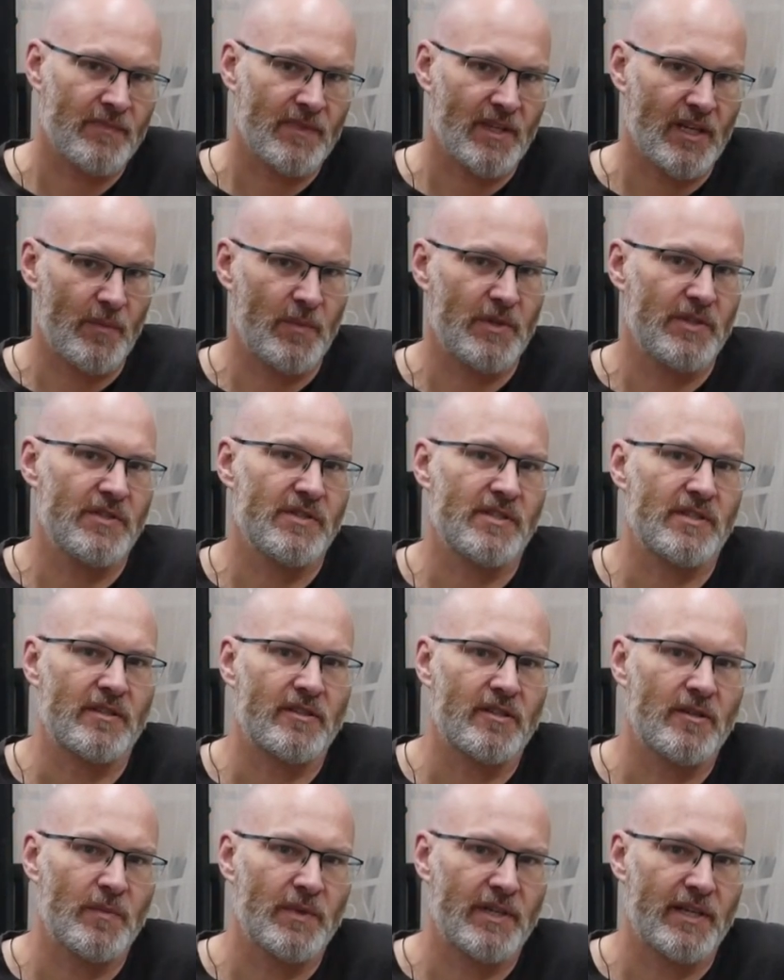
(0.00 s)
I've been using a
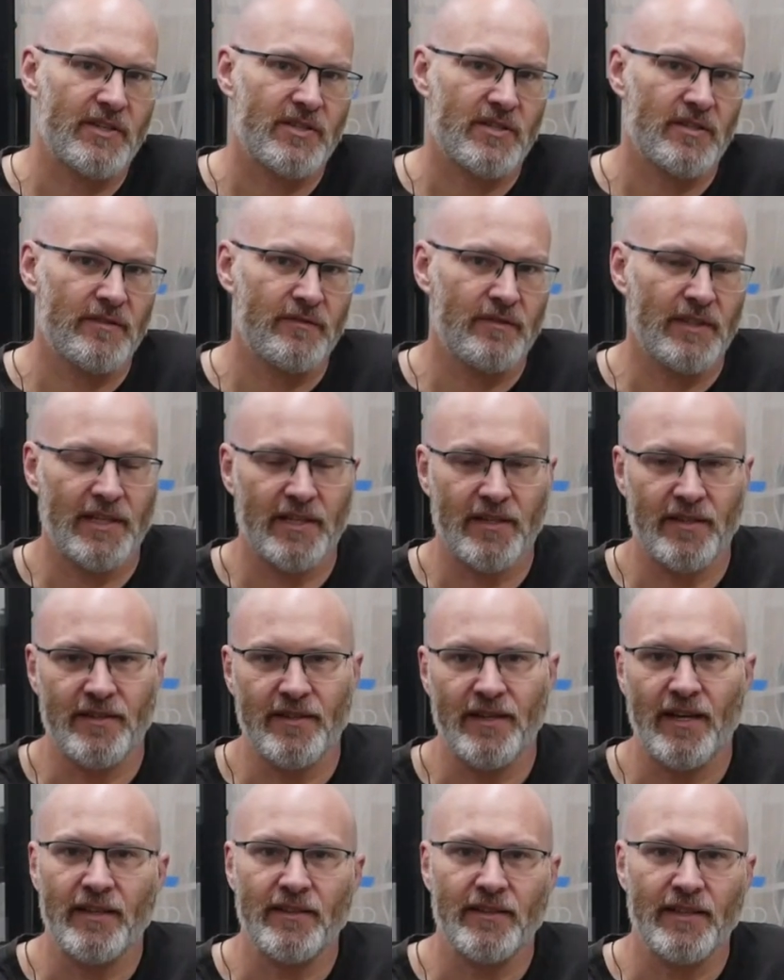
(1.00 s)
combination of leaded and
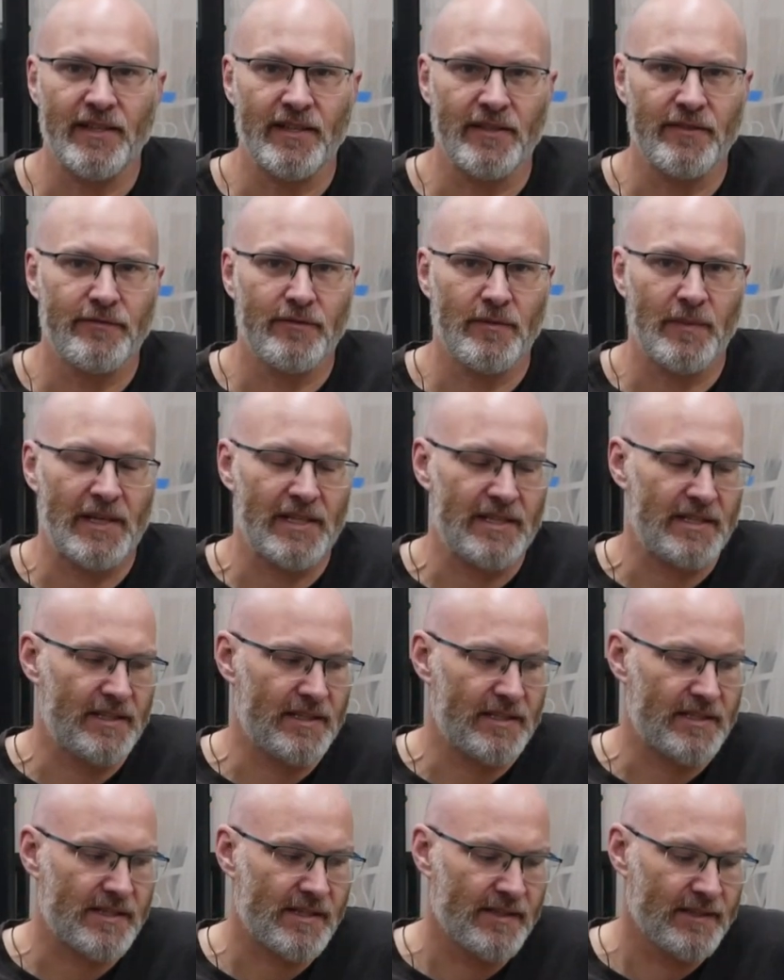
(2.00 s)
unleaded for many
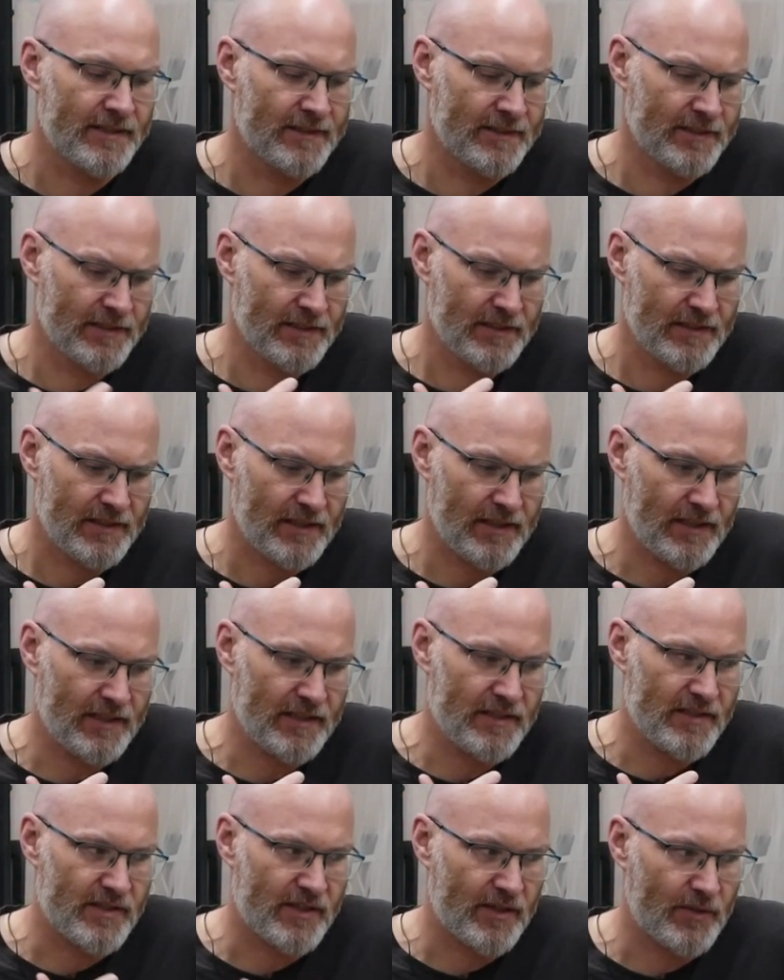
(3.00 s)
years,
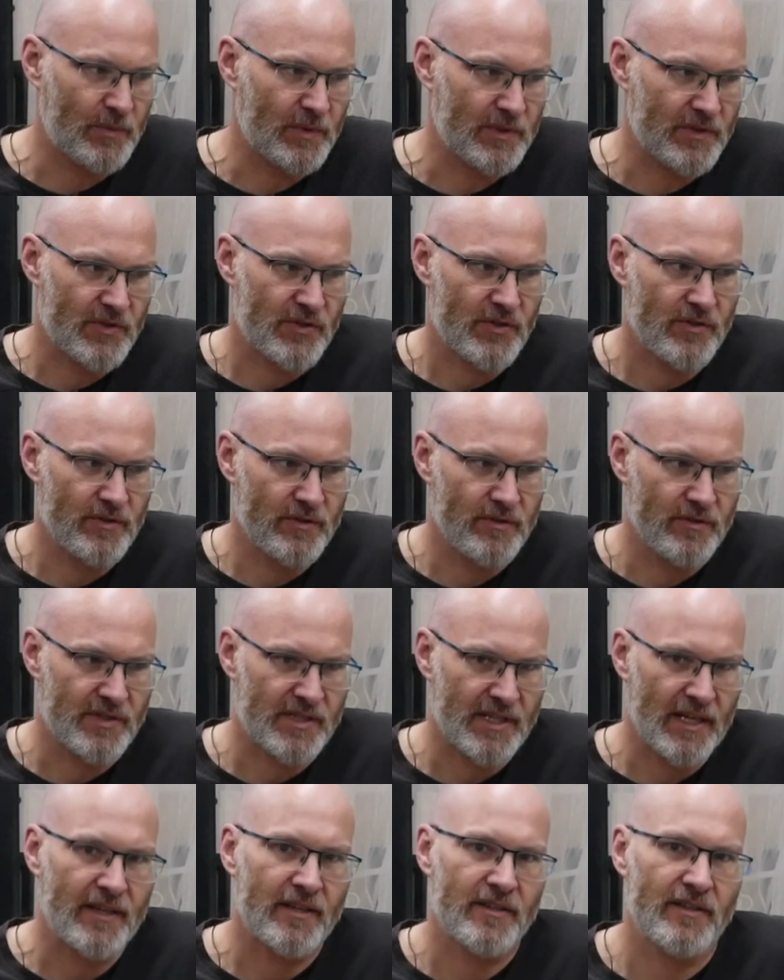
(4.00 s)
and I want to
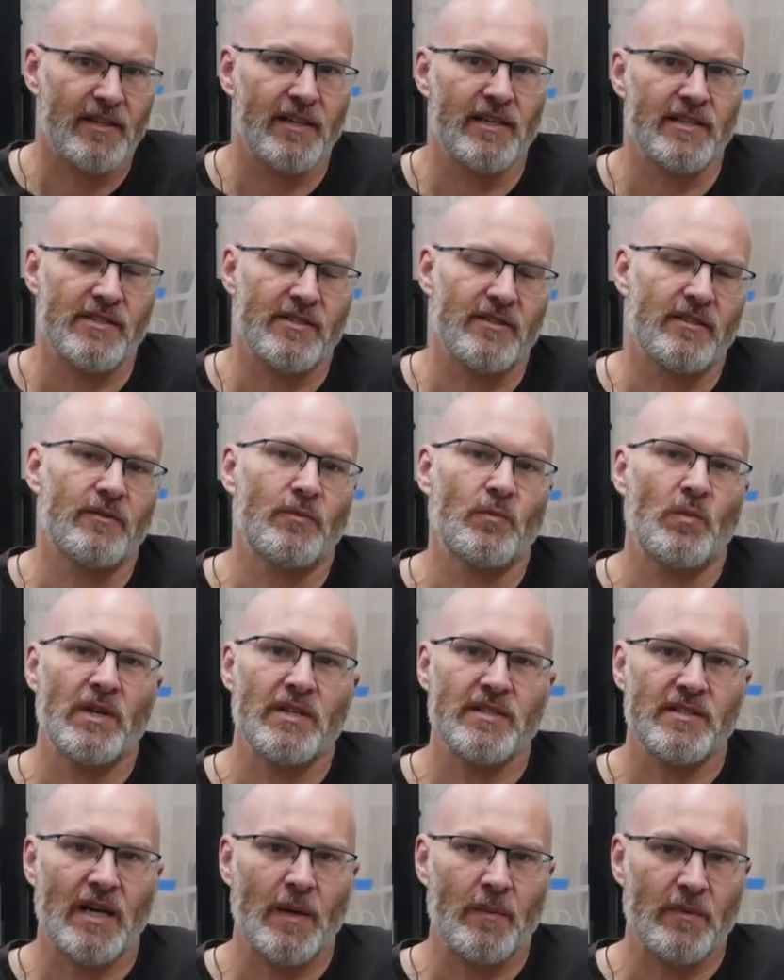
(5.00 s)
standardize on
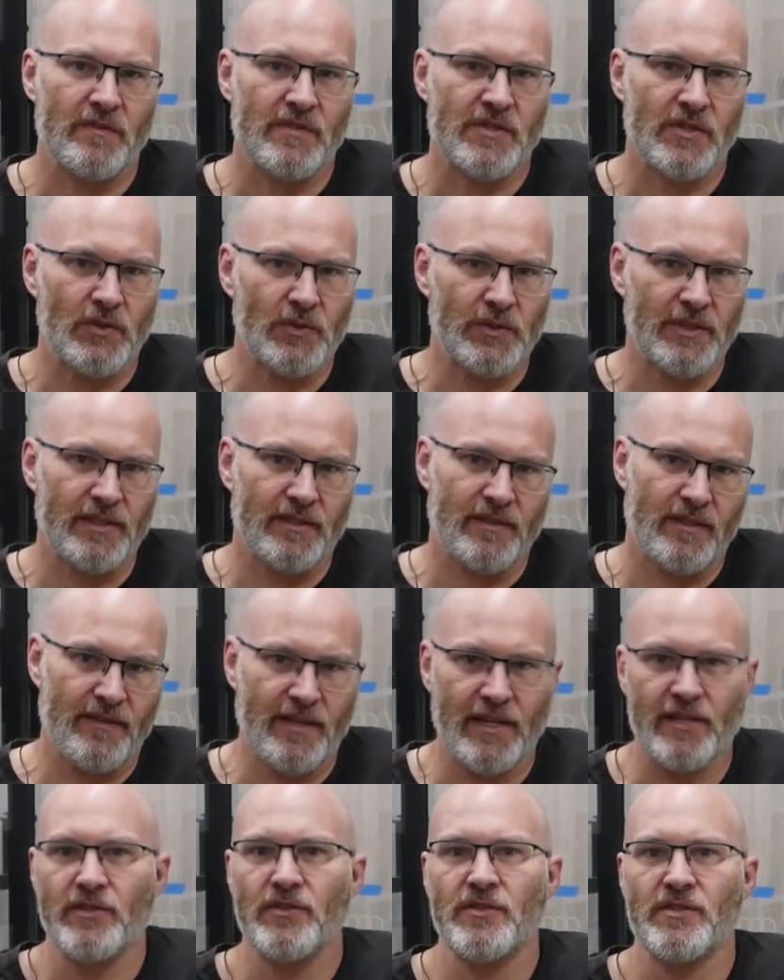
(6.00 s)
one type of solder and
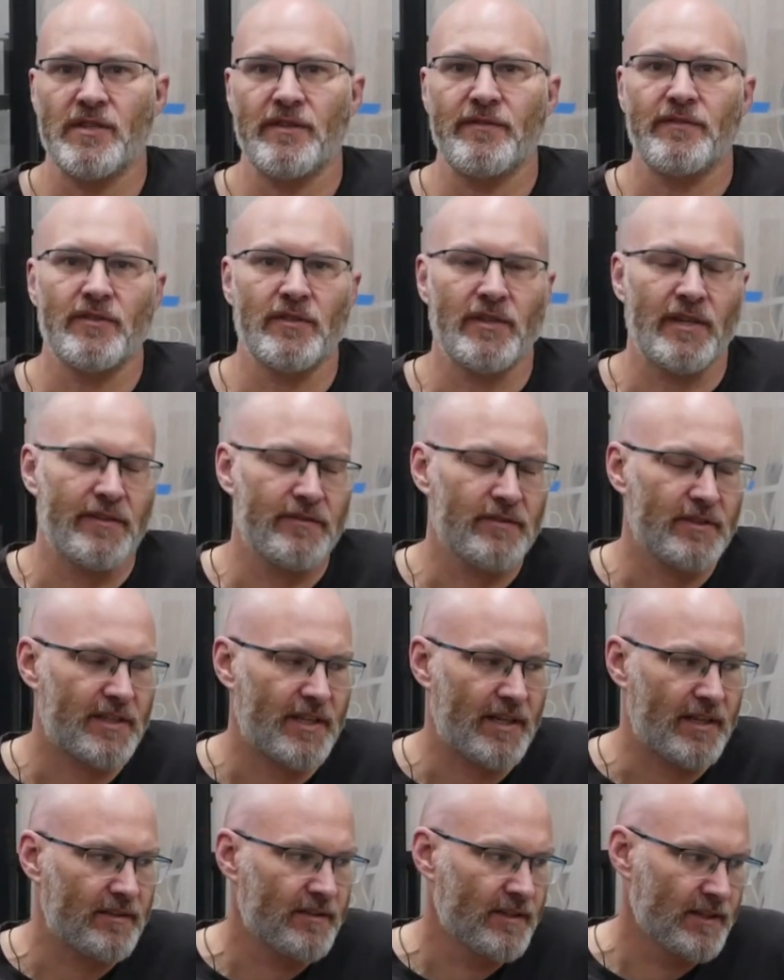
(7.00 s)
then use it for
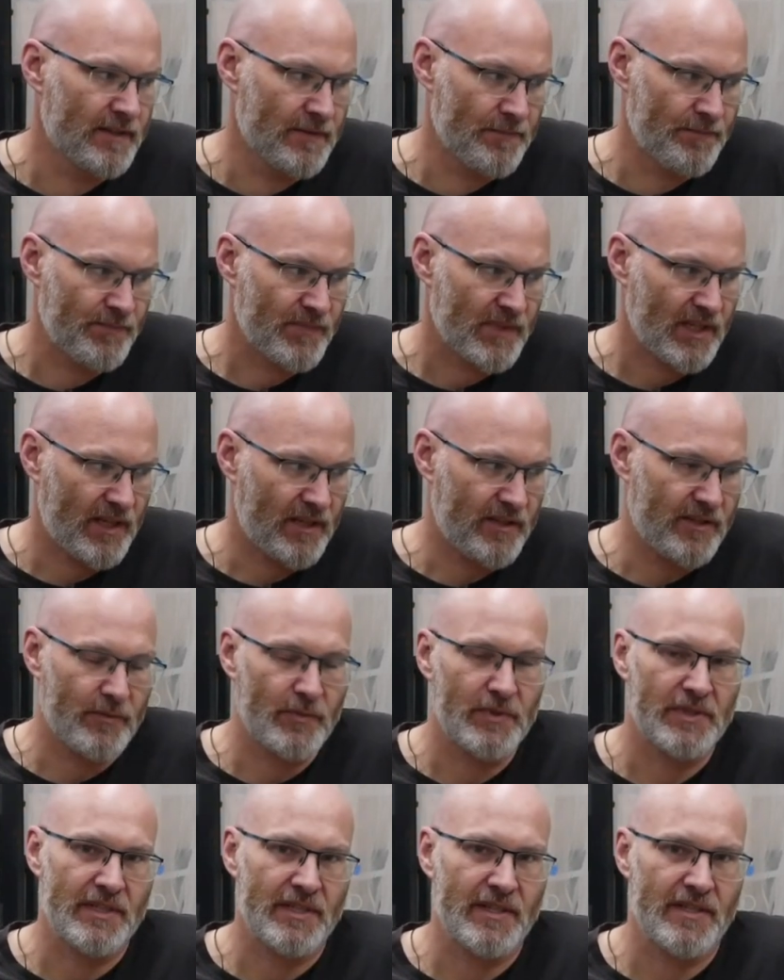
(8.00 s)
everything. And it
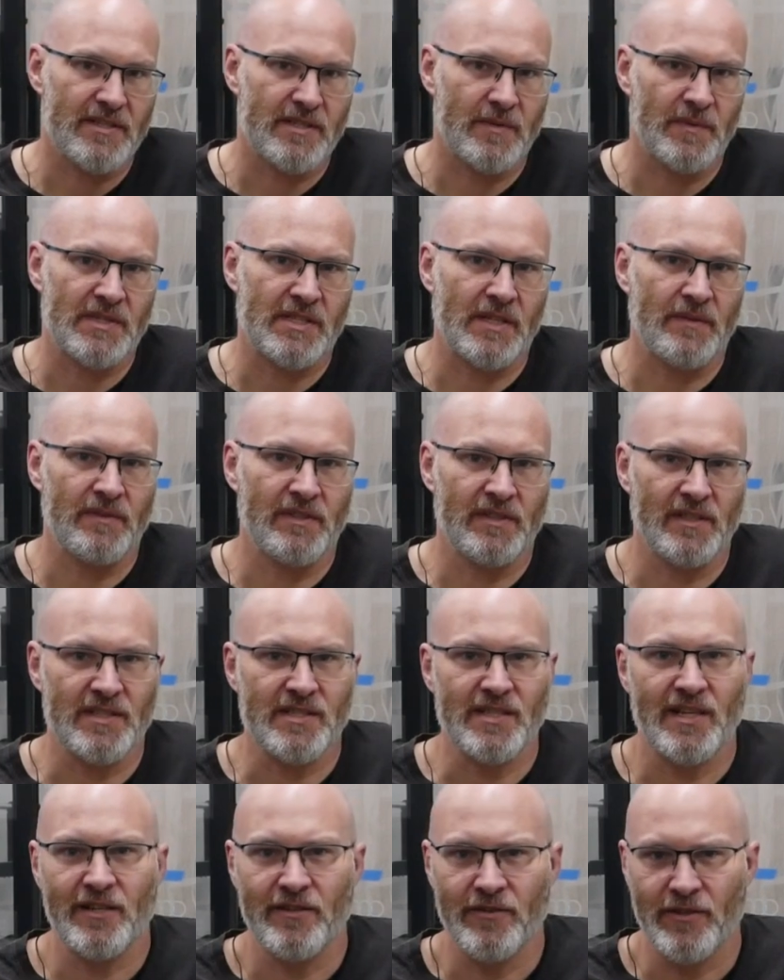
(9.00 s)
really needs to be something that's
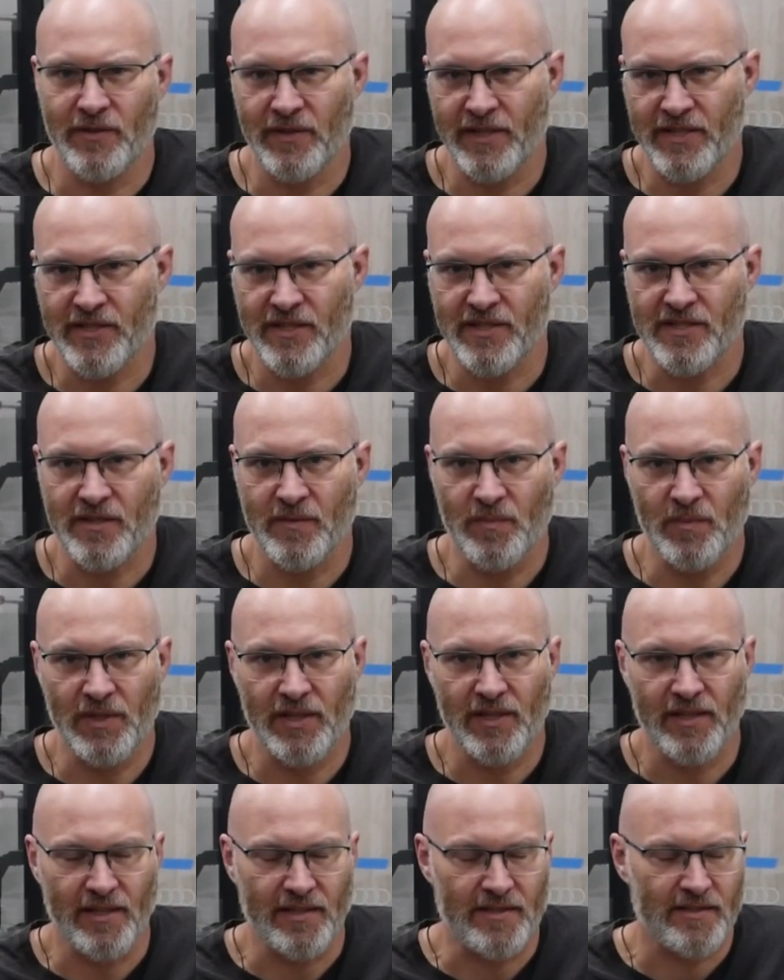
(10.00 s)
ROHS
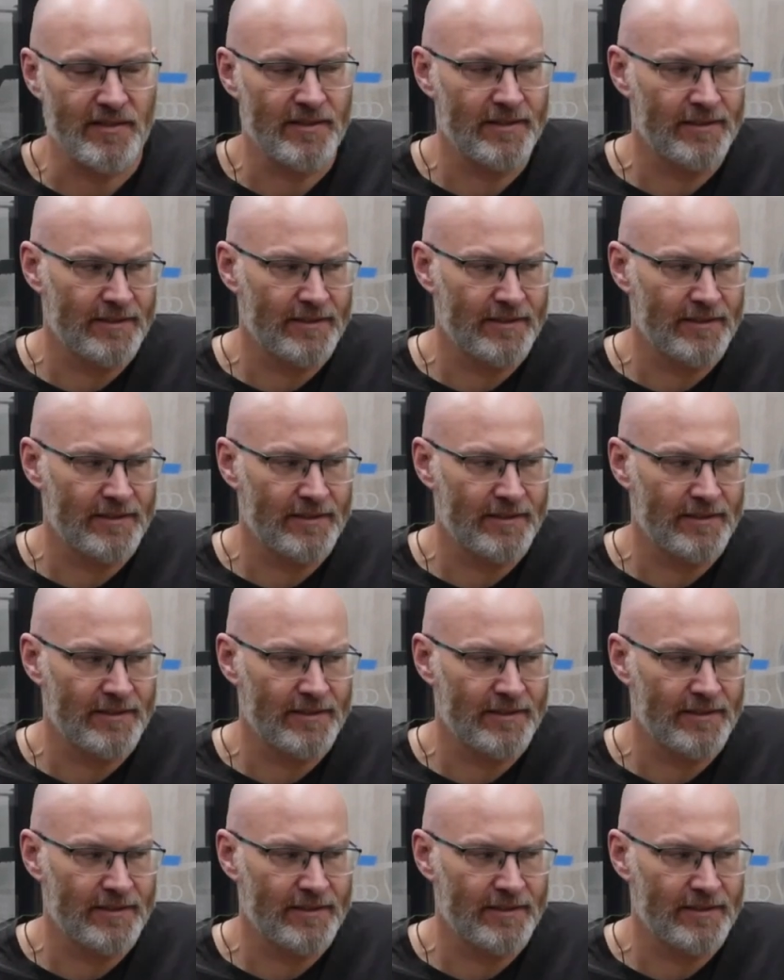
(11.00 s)
compliant.